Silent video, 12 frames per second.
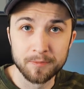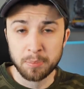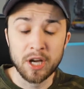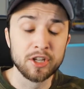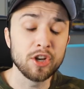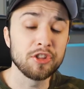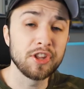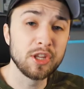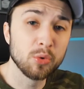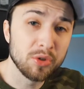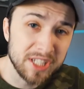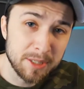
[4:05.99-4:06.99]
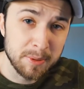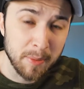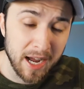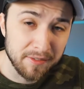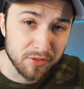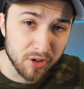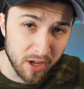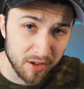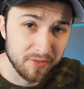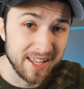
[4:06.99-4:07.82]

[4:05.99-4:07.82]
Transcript: But another thing you will need to be mindful of